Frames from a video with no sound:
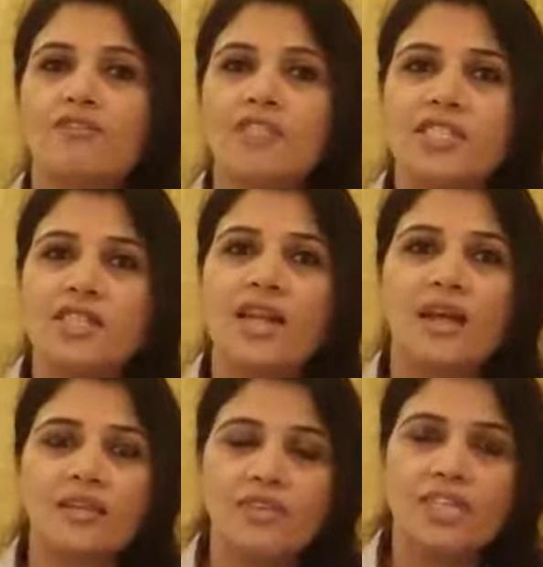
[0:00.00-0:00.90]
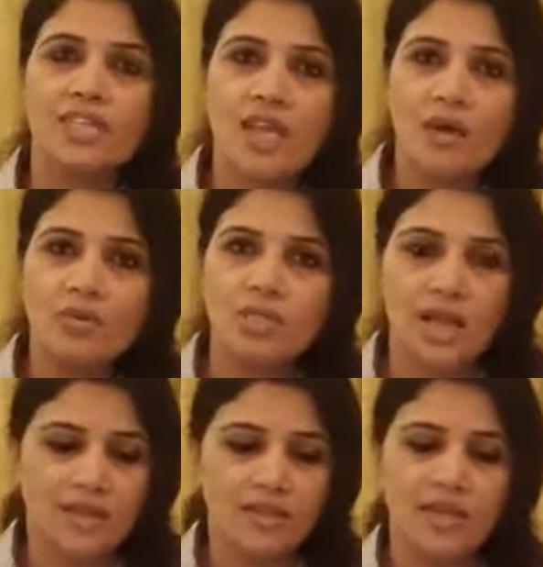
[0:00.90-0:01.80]
physical activities
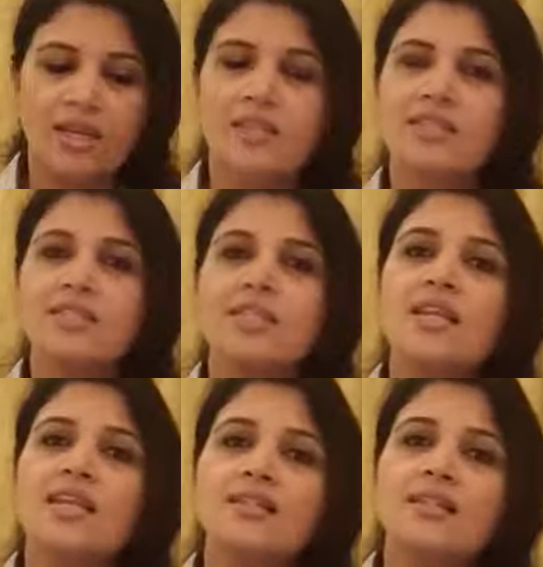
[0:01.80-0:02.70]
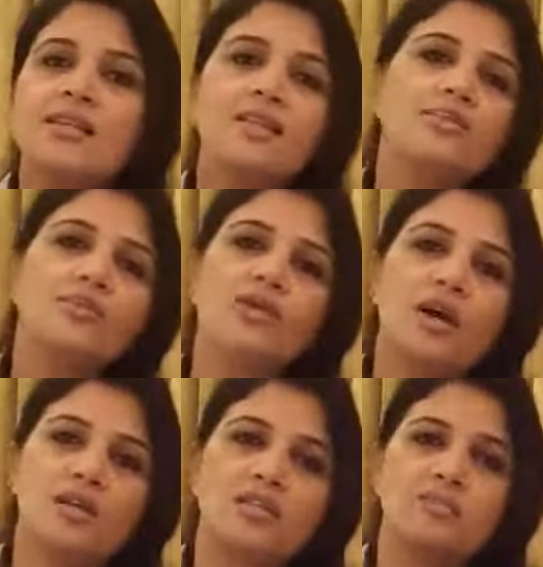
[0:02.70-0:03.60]
outside, this is an excellent
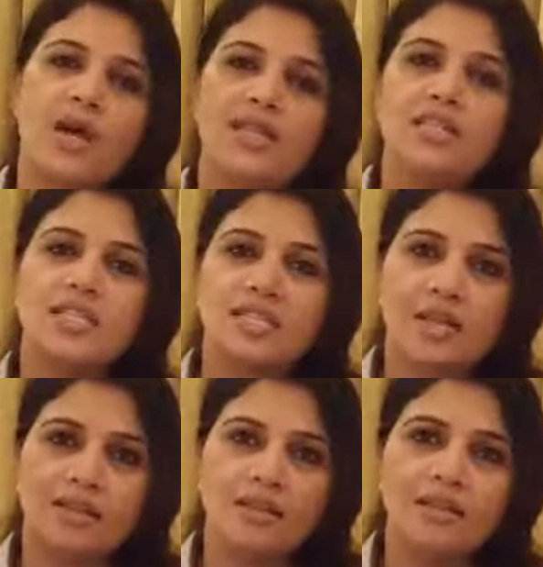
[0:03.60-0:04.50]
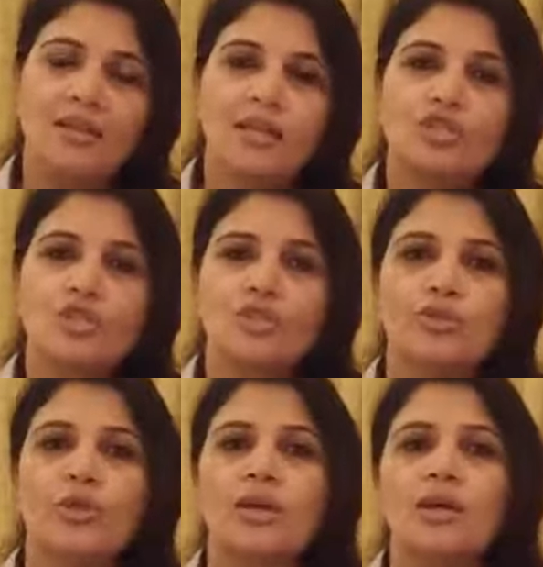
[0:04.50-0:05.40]
product by DETEL
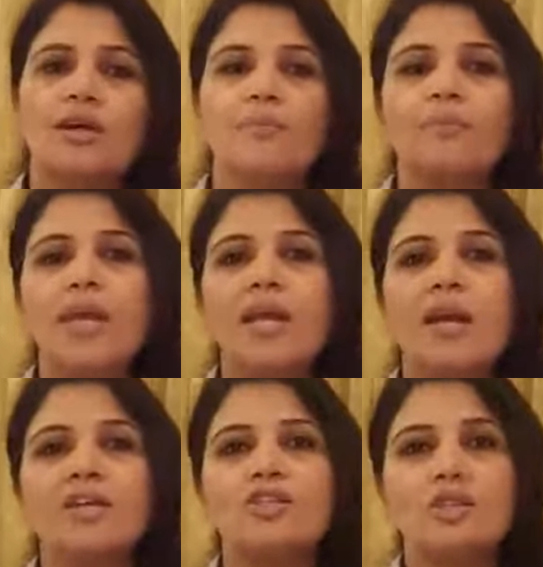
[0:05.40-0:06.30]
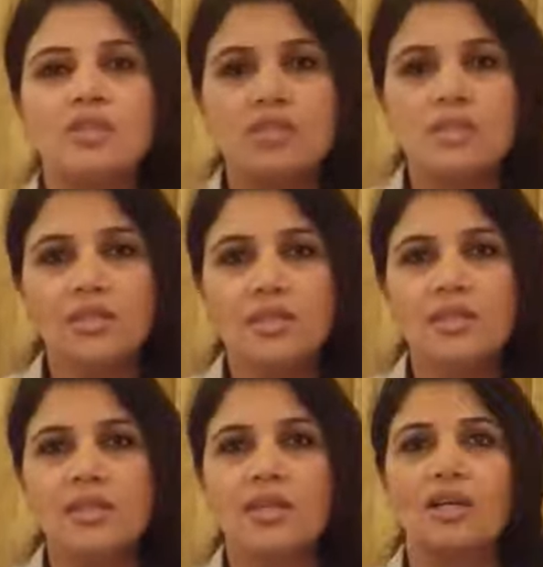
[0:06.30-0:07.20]
to make our children
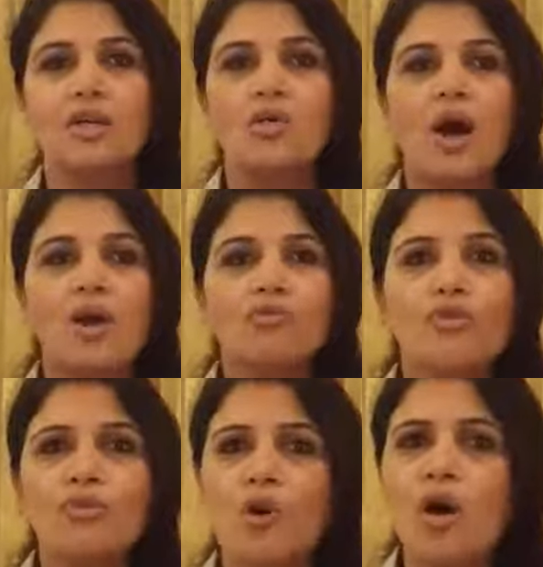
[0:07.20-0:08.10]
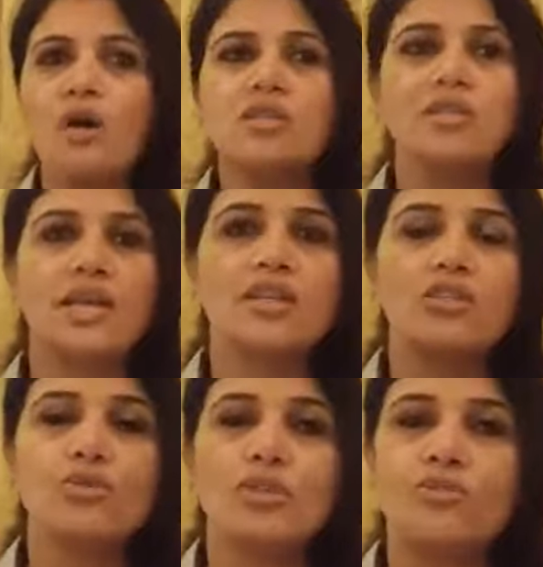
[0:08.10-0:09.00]
go out for walks. They can
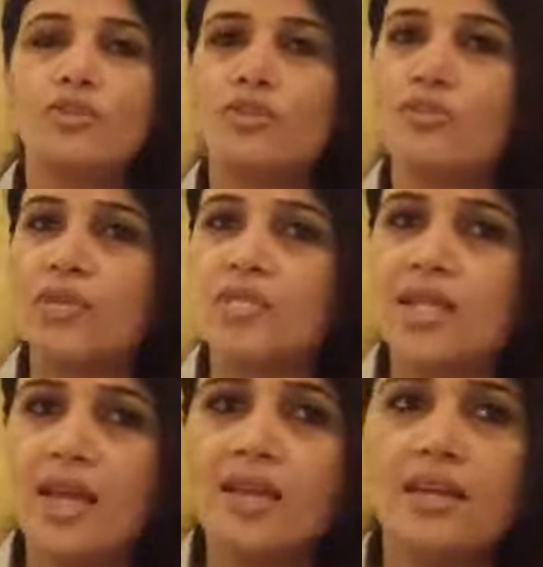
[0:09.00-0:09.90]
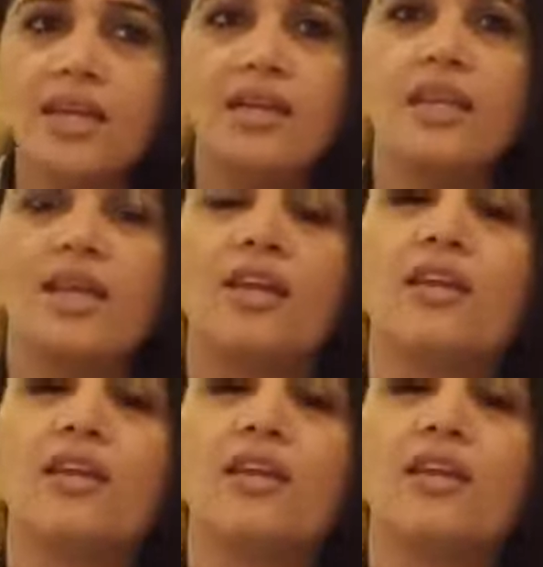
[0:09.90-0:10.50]
use it during cycling. They can